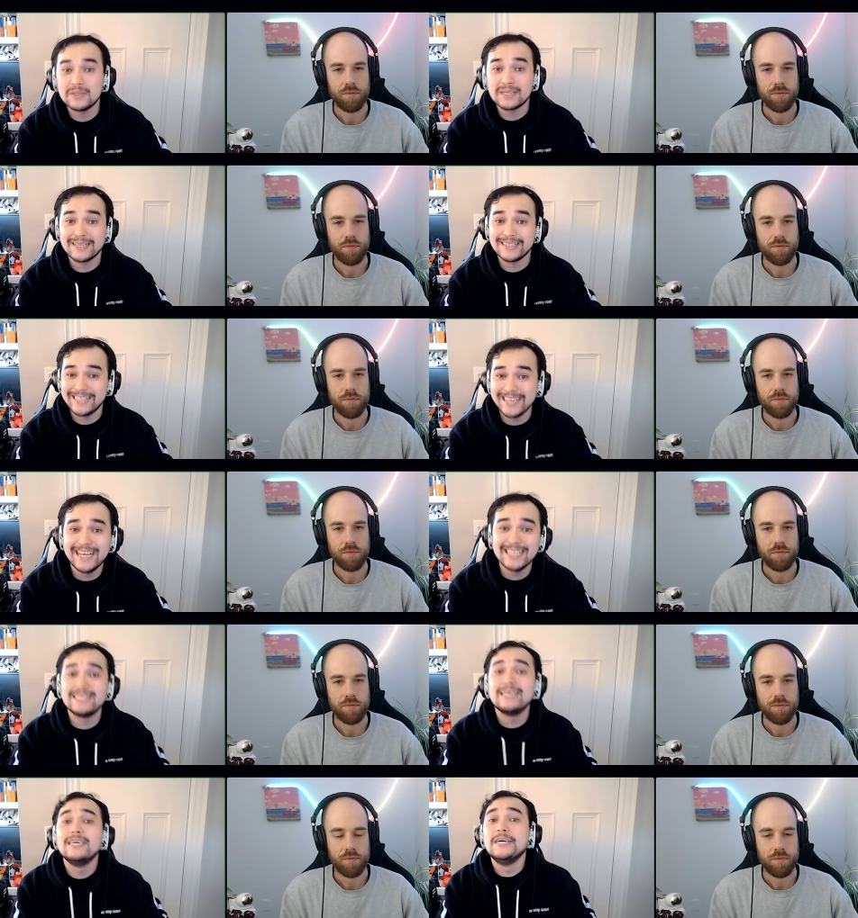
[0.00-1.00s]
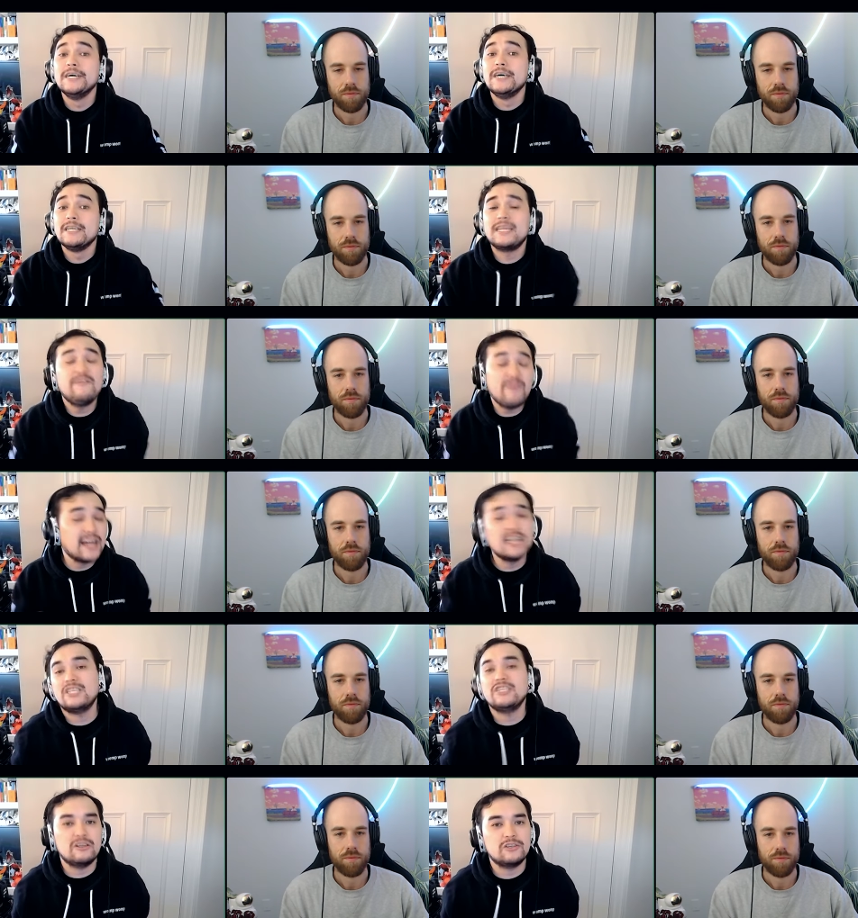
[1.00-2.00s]
Speaker 1: because yes, the
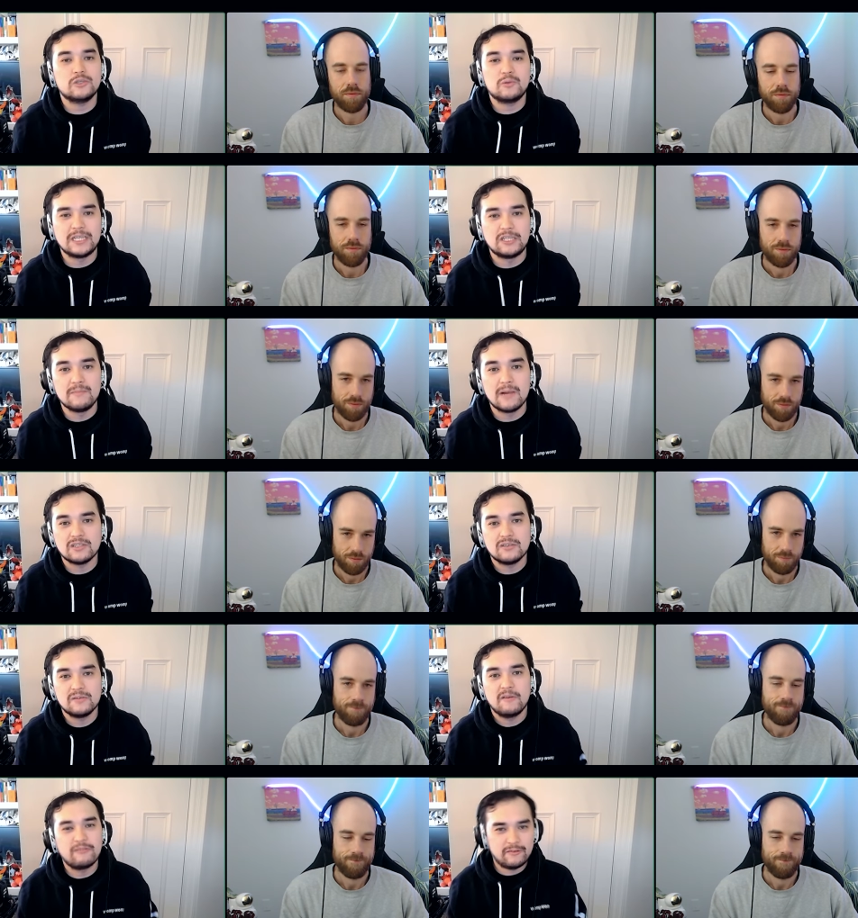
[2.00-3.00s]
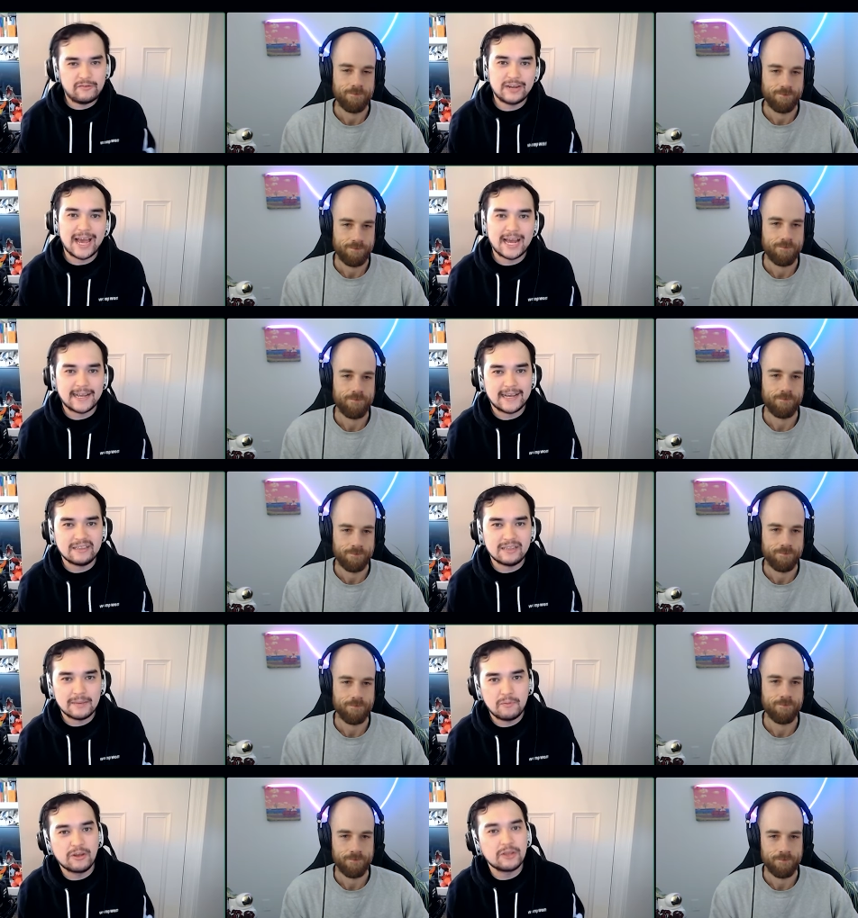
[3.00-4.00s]
advantages are just way too much for Fnatic at
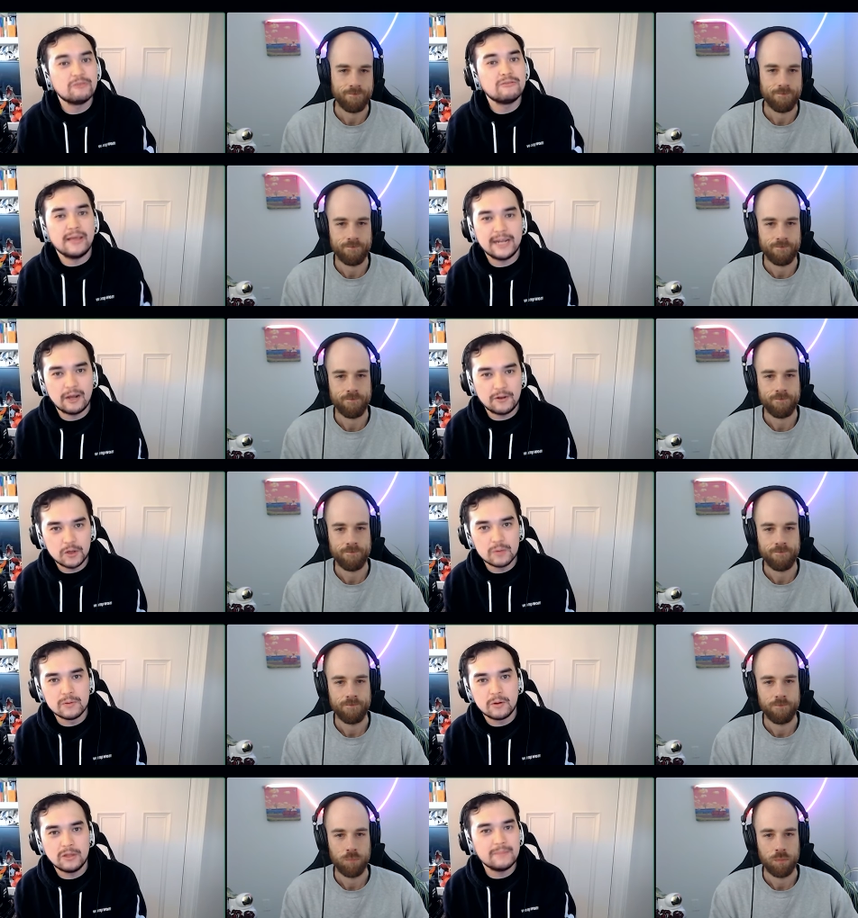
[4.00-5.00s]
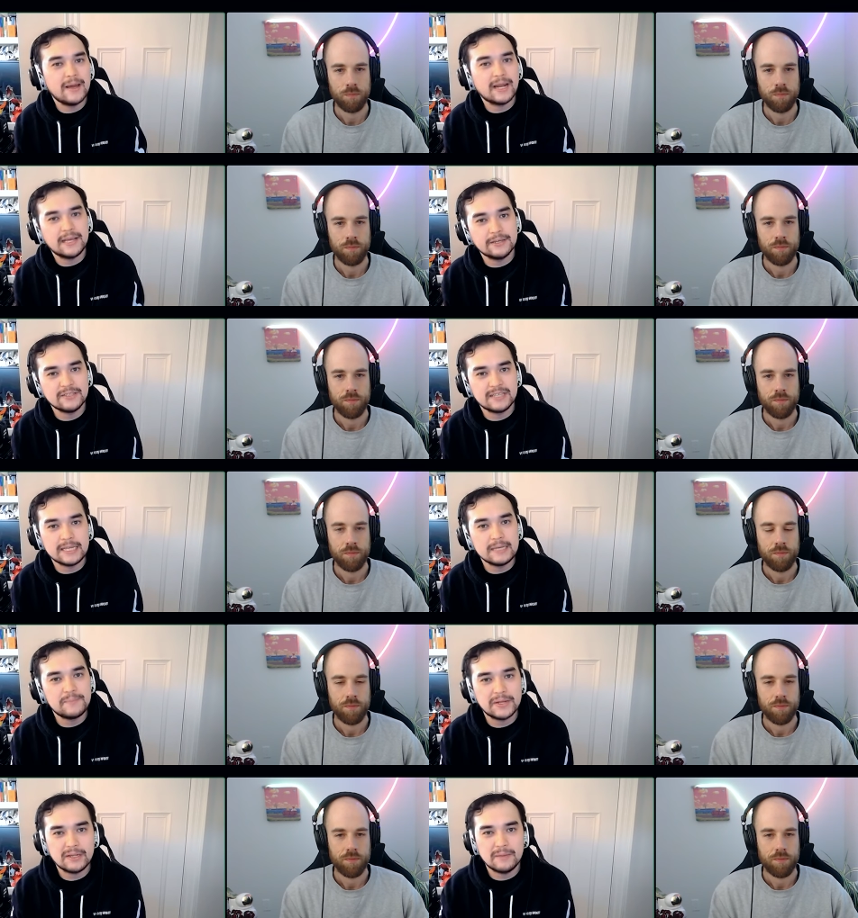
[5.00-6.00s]
that point. You laid out Humanoid, the amount of kills that he
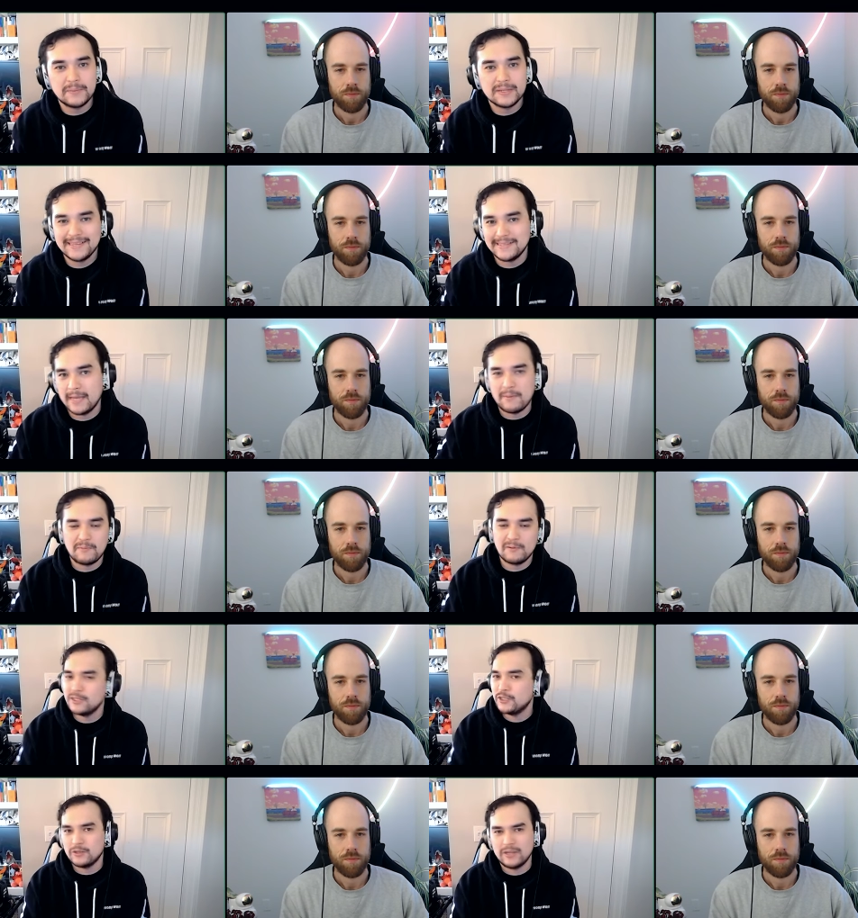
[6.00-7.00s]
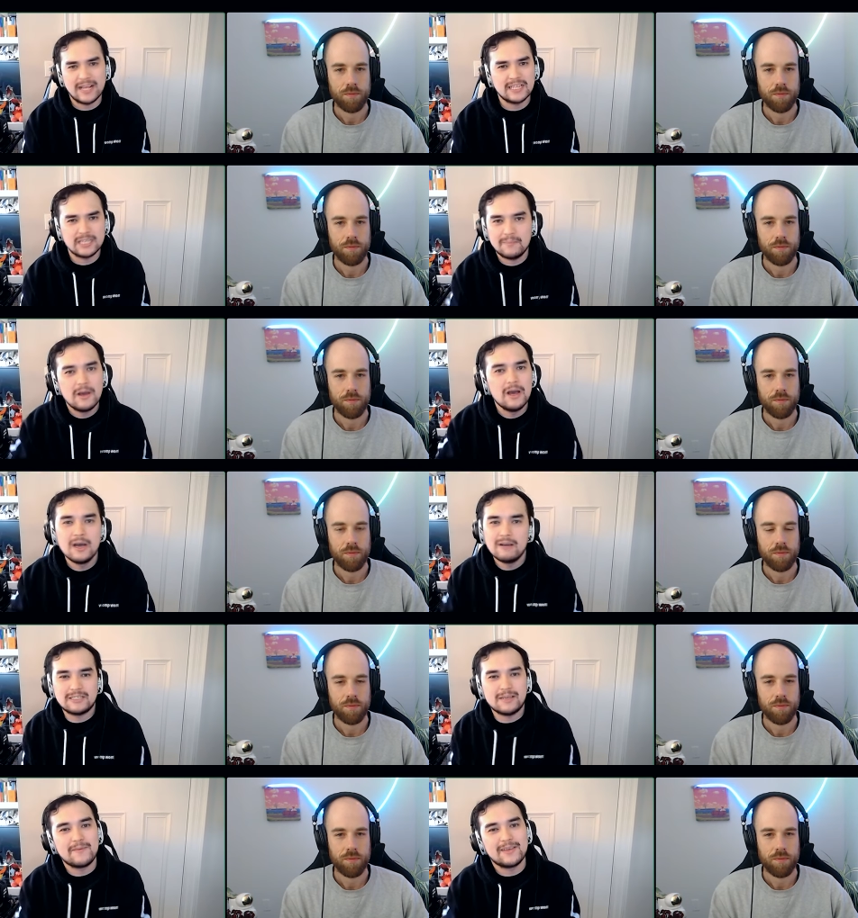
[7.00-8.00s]
picked up in this game. I'm pretty sure he ends up
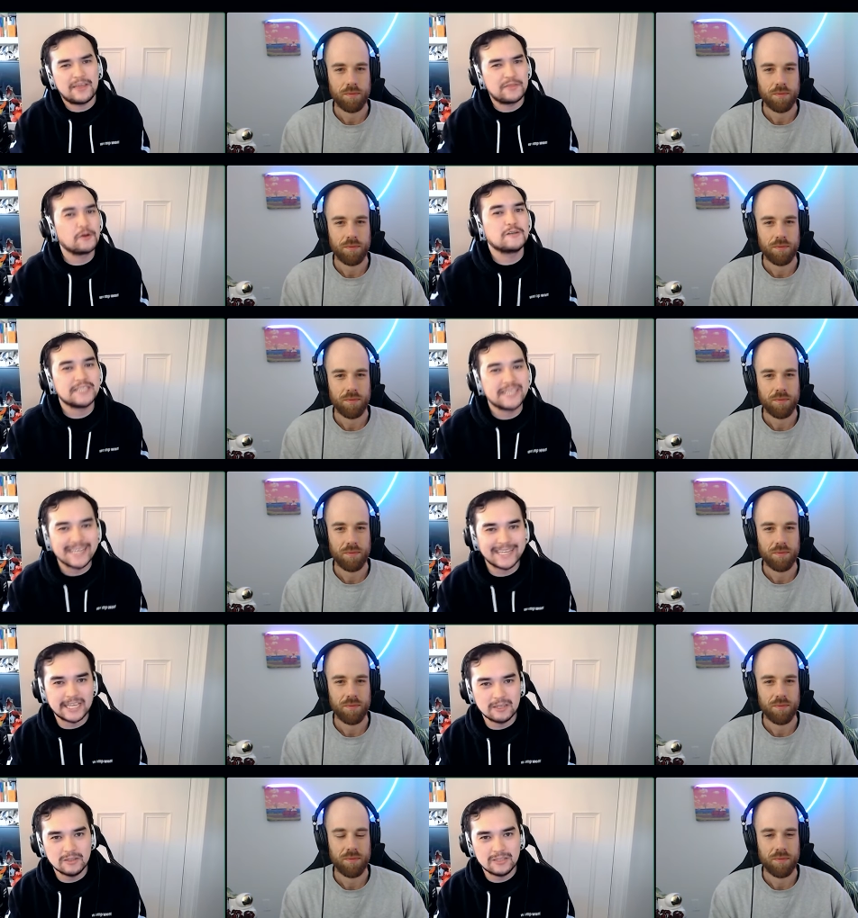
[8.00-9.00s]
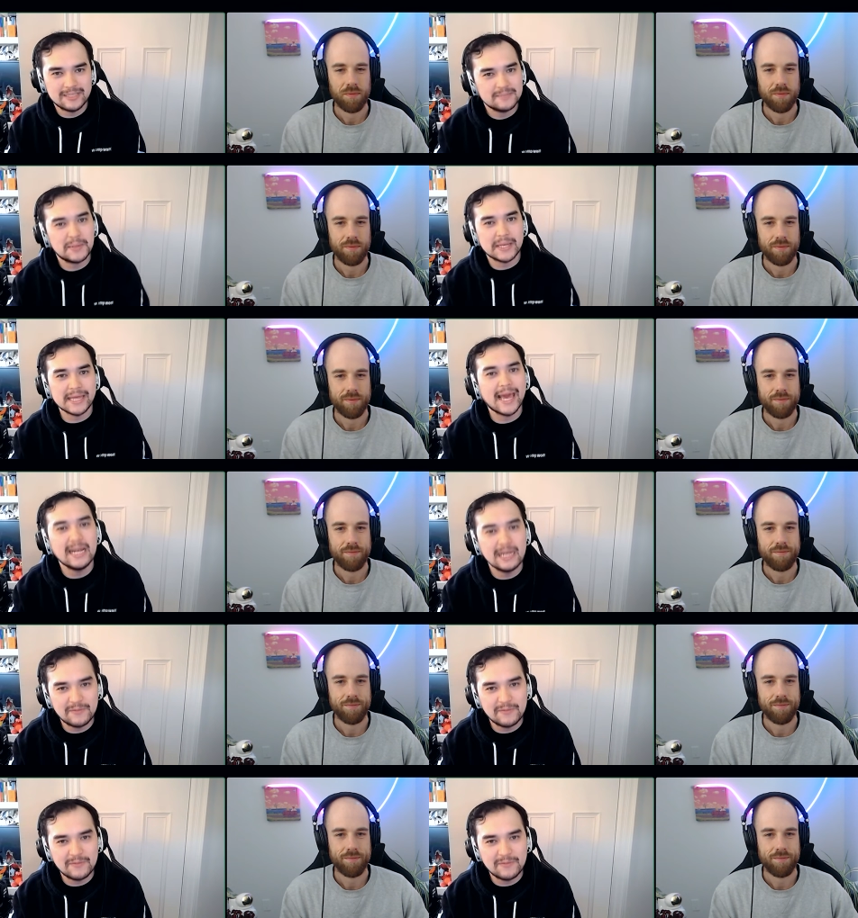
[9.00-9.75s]
with something like thirteen kills by the end